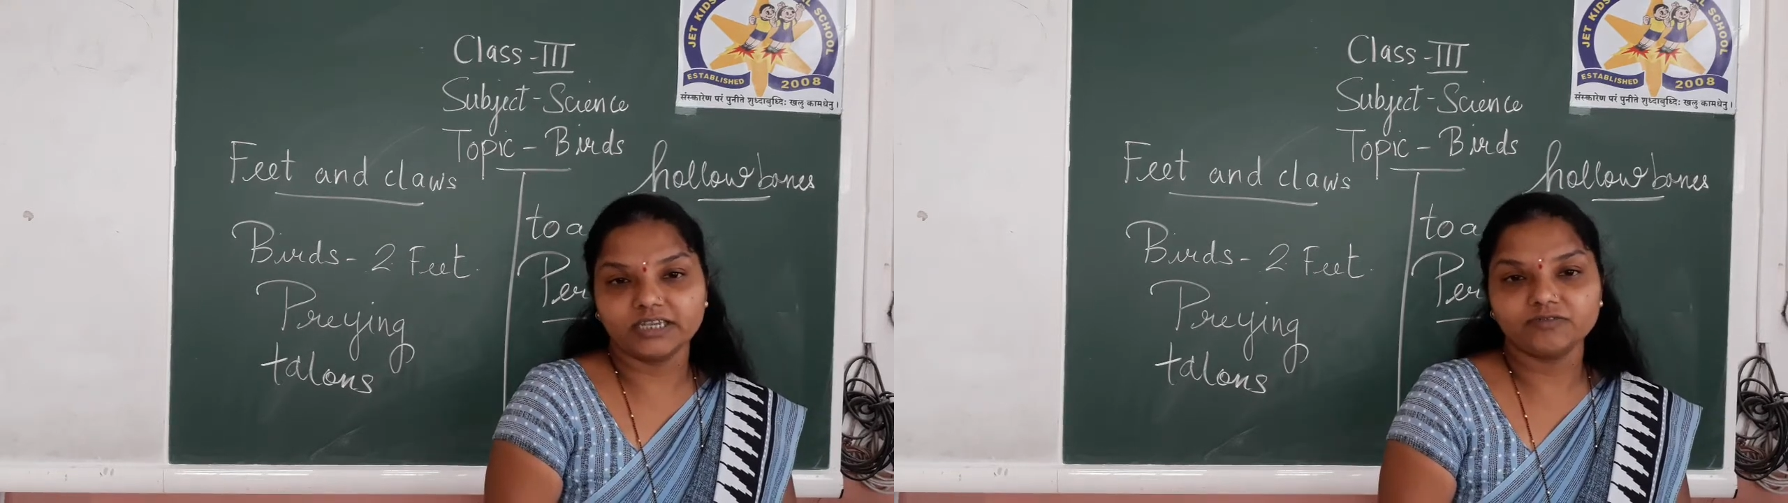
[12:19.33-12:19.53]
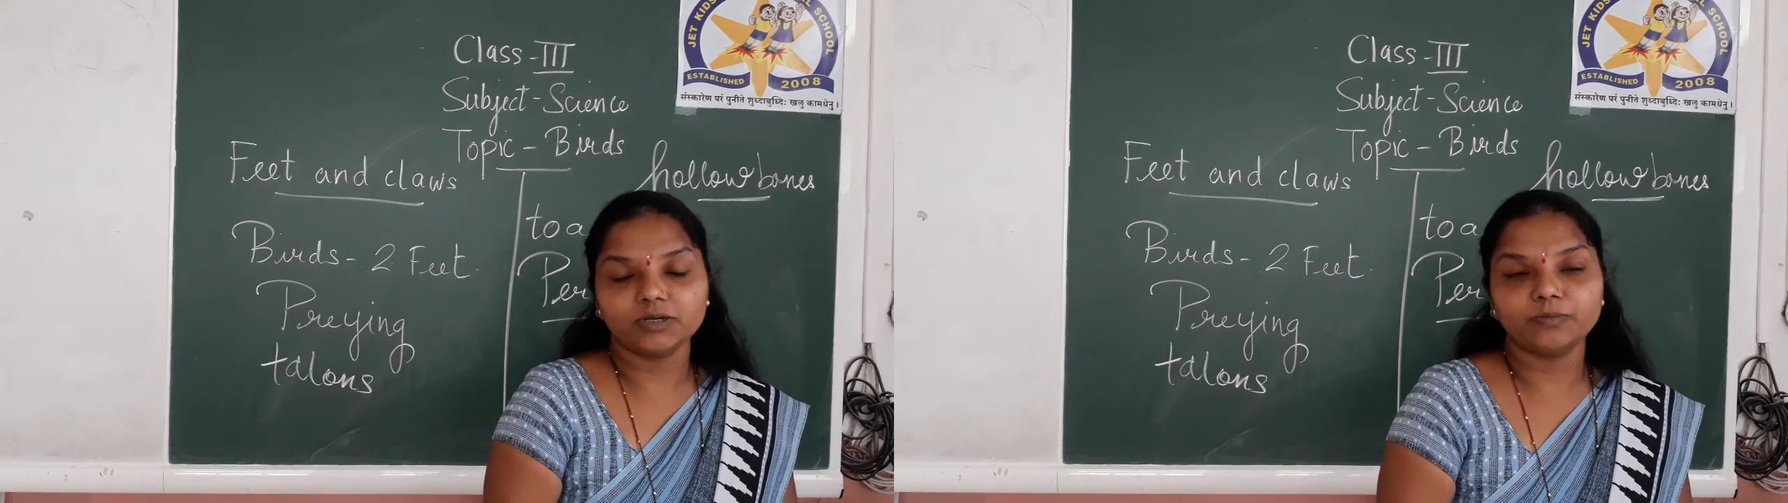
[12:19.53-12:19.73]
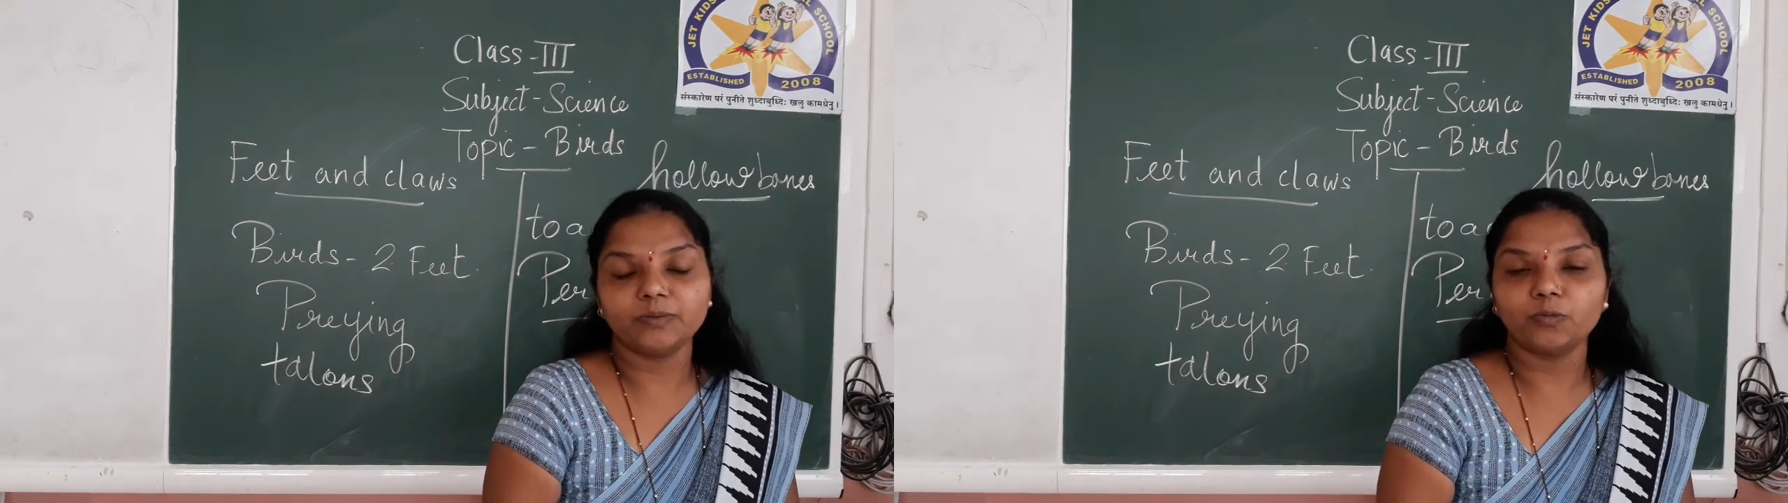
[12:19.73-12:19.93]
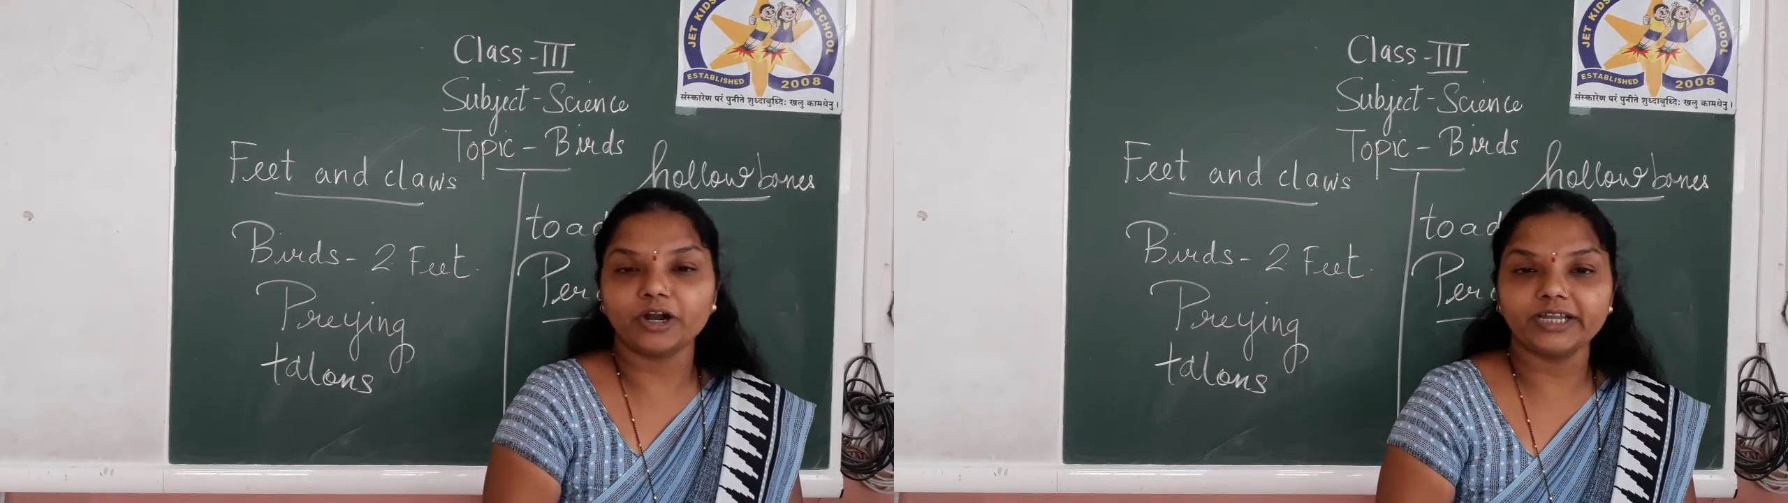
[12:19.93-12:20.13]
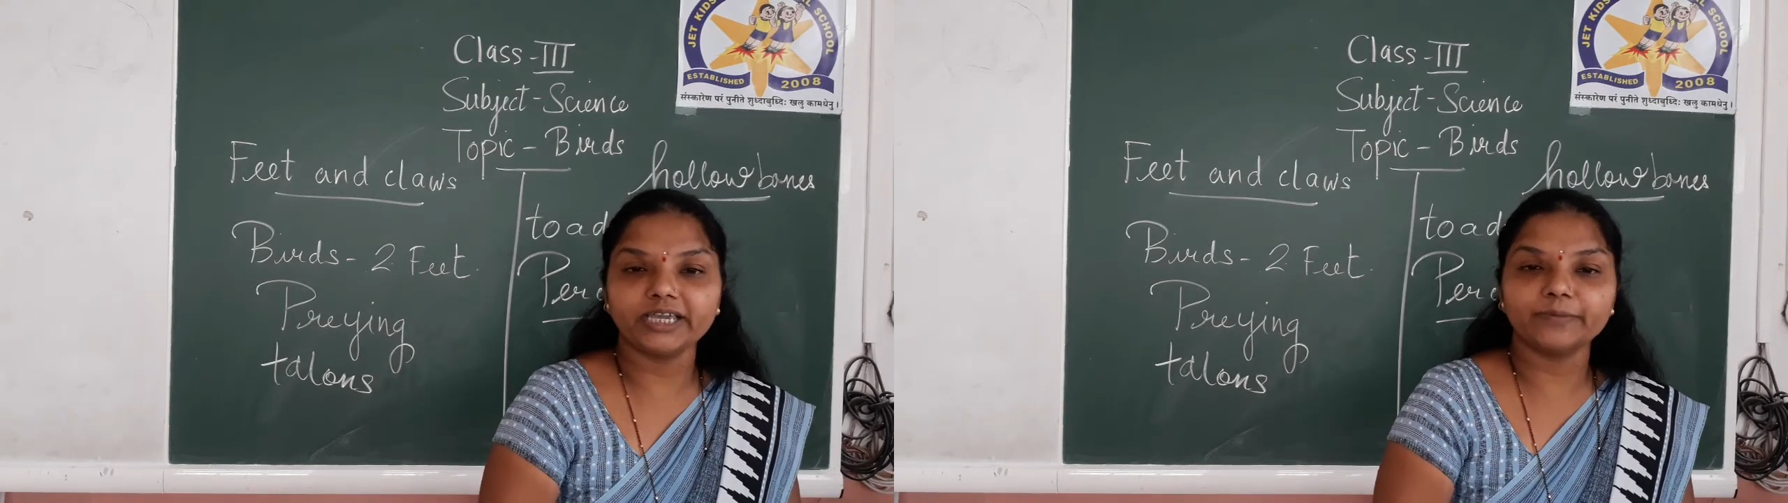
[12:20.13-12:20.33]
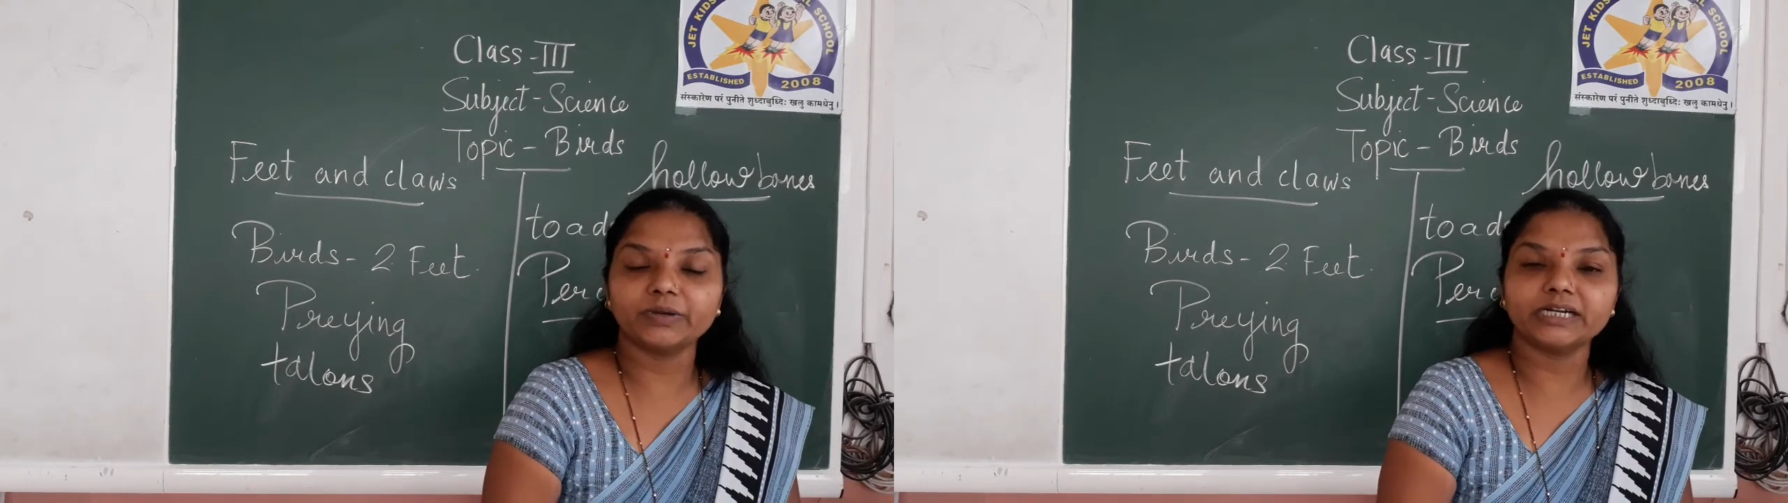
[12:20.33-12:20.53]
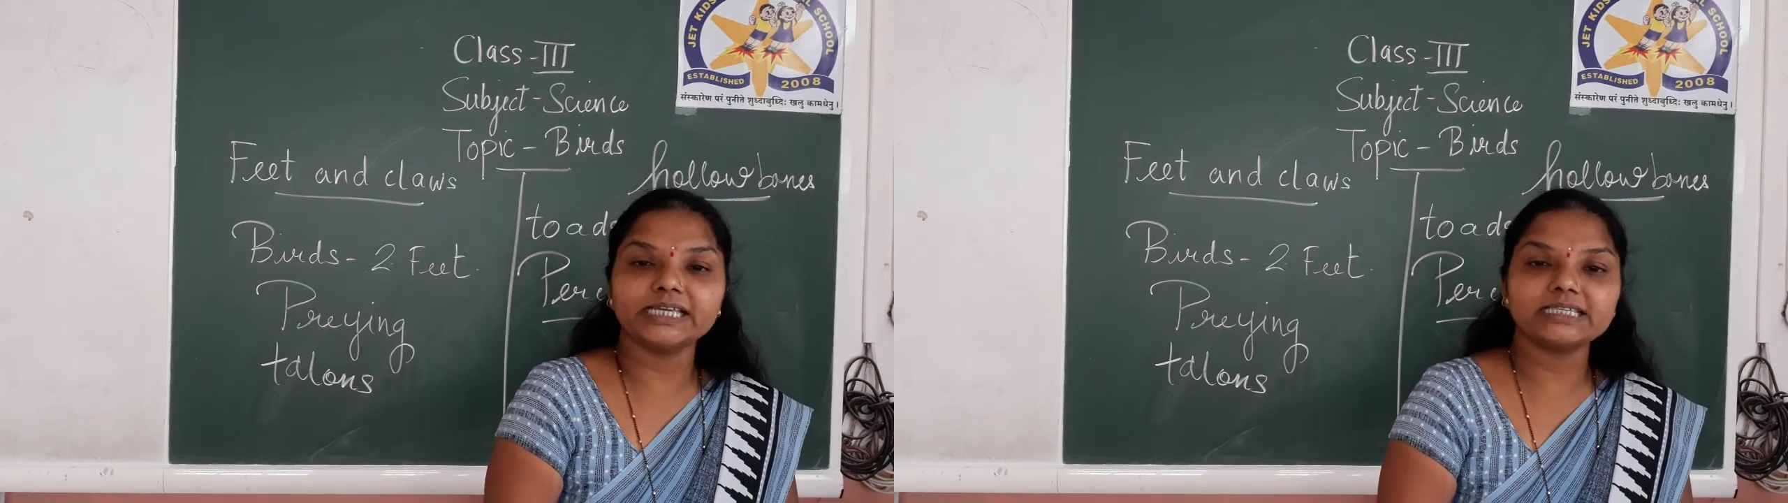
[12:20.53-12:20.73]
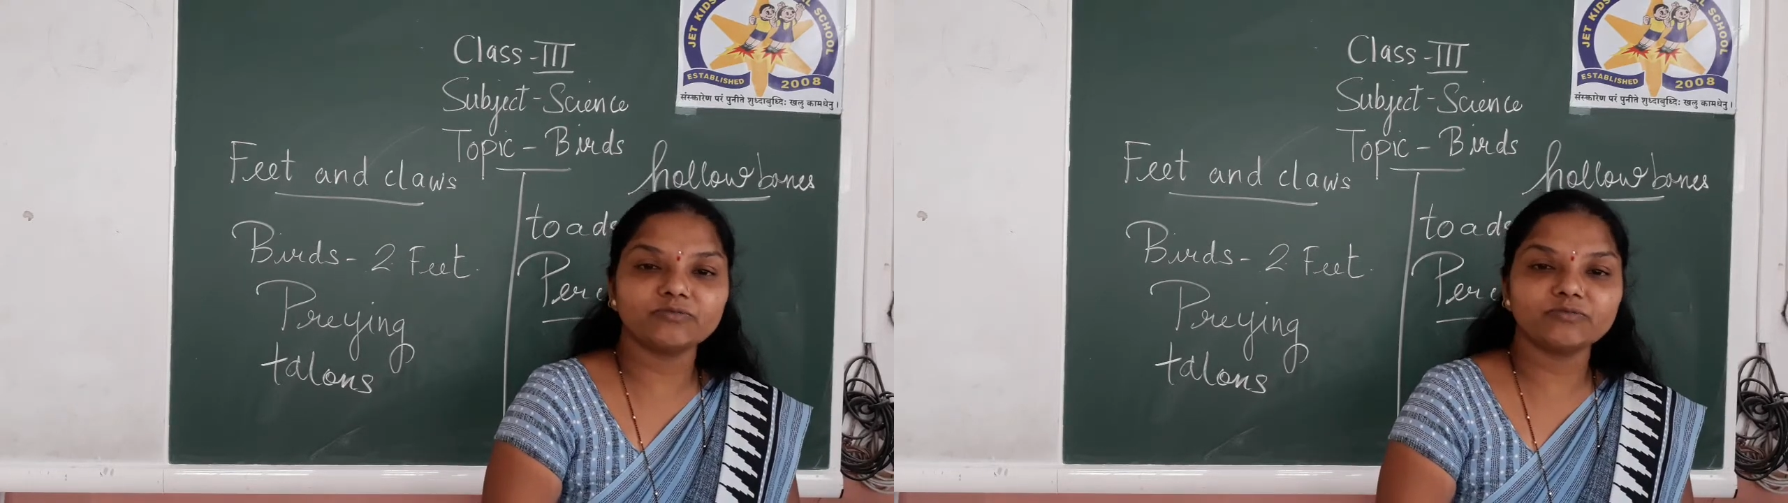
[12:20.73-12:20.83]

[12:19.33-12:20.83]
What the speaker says: If the bird is